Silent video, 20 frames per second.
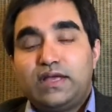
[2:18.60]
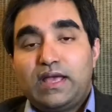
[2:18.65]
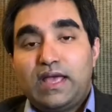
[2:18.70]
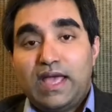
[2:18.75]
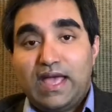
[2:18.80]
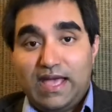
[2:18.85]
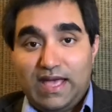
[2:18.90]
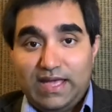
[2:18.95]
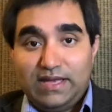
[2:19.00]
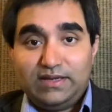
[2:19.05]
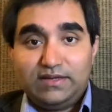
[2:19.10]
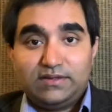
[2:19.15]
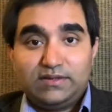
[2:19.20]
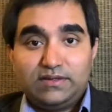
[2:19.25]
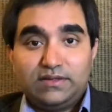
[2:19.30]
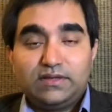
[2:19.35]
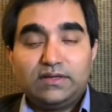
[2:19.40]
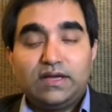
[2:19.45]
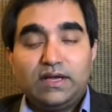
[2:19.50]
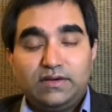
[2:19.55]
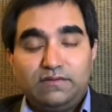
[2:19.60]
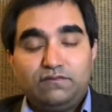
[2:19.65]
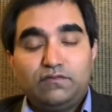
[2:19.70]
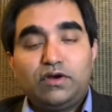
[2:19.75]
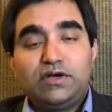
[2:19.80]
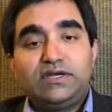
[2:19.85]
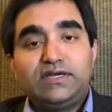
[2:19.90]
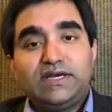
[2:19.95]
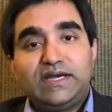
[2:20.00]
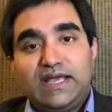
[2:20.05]
hair,
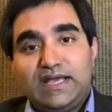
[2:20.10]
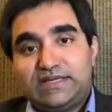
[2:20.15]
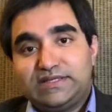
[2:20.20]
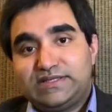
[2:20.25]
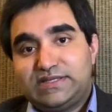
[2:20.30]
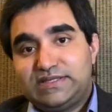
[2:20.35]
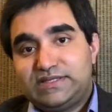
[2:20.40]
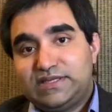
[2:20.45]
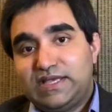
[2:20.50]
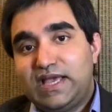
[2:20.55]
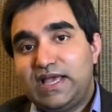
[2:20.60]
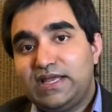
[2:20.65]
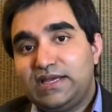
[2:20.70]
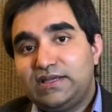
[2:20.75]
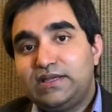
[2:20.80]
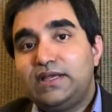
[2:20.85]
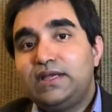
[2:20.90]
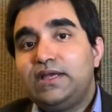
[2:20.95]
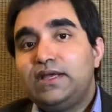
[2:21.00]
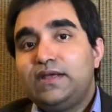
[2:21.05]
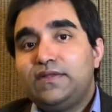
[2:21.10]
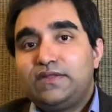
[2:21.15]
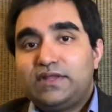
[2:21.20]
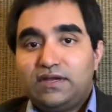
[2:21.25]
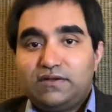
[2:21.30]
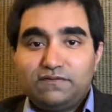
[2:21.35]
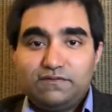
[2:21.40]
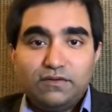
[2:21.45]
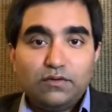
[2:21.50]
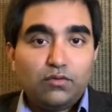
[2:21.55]
unwanted excess hair, there are
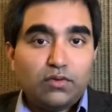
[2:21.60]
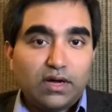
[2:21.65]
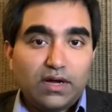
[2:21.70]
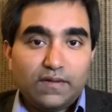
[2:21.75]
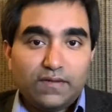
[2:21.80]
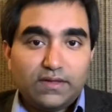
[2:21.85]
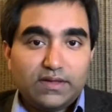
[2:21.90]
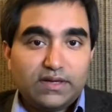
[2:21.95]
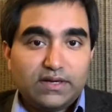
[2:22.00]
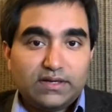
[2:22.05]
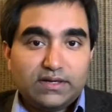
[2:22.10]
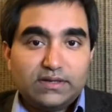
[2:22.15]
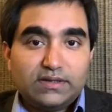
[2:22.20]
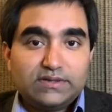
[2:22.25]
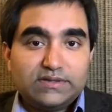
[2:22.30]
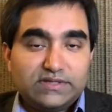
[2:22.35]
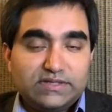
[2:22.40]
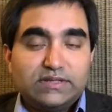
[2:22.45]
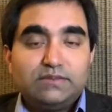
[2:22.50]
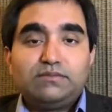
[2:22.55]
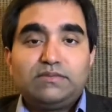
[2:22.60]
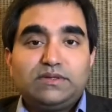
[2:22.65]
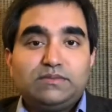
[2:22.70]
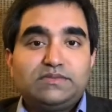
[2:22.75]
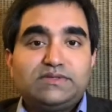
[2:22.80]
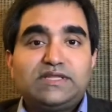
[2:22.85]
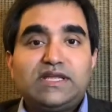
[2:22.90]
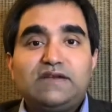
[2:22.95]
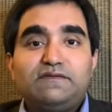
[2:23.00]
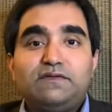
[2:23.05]
a few other symptoms
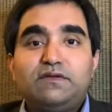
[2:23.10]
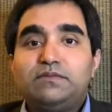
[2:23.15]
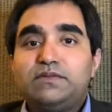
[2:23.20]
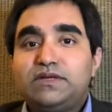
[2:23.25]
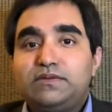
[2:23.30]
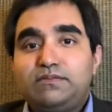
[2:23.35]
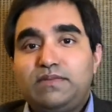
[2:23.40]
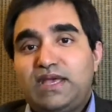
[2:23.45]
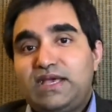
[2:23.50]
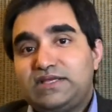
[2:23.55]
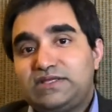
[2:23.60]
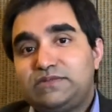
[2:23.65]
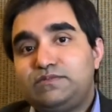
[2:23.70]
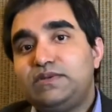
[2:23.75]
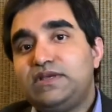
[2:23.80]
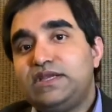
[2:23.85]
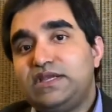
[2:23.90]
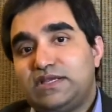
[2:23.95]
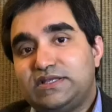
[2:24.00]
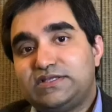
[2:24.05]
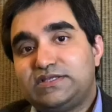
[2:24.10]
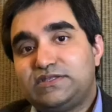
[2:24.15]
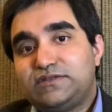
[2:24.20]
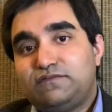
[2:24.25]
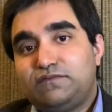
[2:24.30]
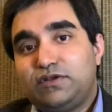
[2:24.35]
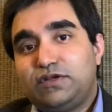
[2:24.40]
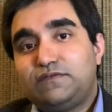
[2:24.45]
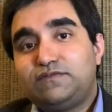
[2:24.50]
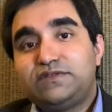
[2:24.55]
that women may experience.
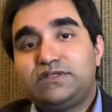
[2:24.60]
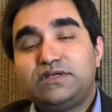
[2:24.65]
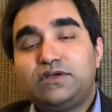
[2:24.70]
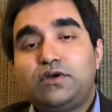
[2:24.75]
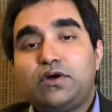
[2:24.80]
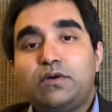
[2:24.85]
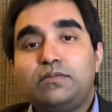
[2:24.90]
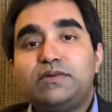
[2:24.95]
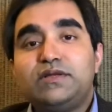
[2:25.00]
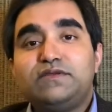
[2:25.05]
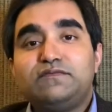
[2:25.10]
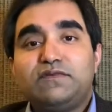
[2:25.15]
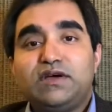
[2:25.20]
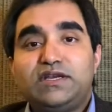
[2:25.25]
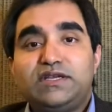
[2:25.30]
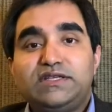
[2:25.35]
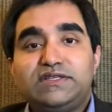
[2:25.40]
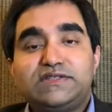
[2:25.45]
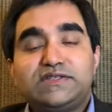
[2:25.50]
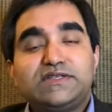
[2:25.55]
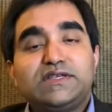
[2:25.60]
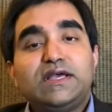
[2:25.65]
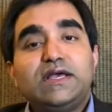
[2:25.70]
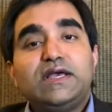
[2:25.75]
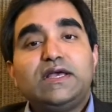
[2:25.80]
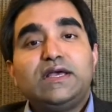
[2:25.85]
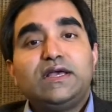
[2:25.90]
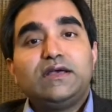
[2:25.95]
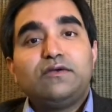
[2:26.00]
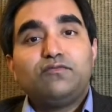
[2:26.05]
One of the common one is
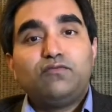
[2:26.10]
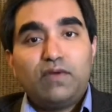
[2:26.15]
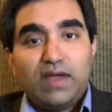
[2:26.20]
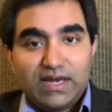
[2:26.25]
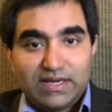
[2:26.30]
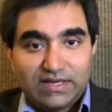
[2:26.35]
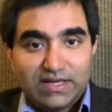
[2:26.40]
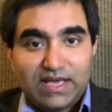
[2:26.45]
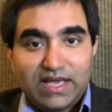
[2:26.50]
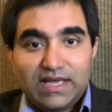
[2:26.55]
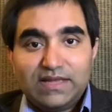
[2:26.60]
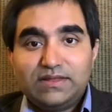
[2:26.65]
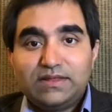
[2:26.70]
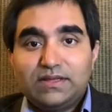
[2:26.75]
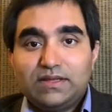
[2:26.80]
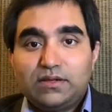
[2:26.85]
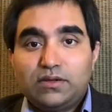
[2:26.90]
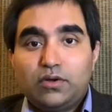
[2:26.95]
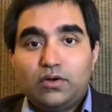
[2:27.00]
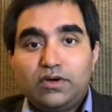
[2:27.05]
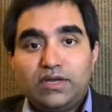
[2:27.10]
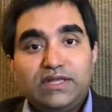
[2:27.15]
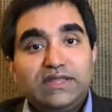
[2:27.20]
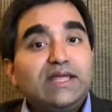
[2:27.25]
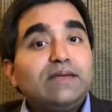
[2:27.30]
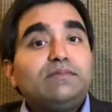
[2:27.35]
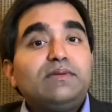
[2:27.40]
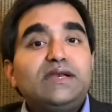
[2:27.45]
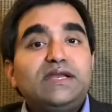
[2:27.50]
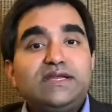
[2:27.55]
weight gain or
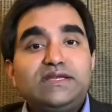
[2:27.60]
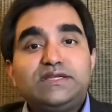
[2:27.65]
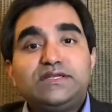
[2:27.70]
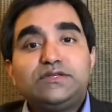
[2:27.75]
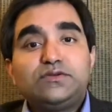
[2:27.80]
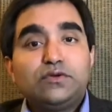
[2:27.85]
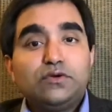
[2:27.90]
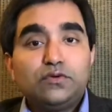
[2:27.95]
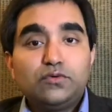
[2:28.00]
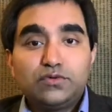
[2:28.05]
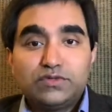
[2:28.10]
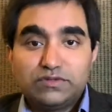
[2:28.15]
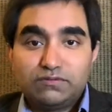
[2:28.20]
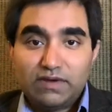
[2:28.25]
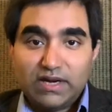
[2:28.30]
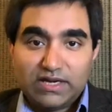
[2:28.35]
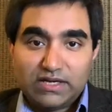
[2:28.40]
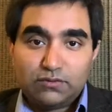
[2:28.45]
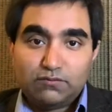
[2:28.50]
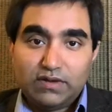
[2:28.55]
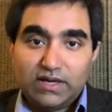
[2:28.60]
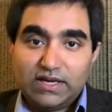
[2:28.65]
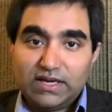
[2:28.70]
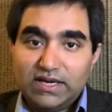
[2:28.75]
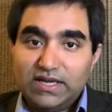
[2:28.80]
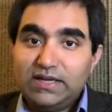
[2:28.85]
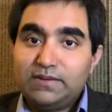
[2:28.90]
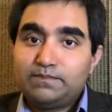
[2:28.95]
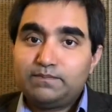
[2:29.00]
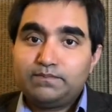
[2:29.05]
inability to lose weight
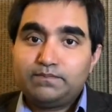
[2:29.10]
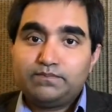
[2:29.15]
quickly.